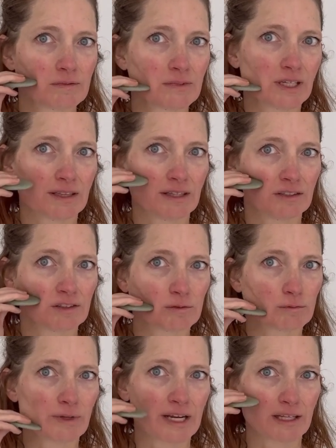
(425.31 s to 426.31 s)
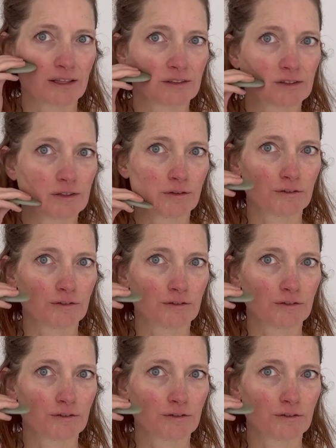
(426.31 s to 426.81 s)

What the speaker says: get this, rake this.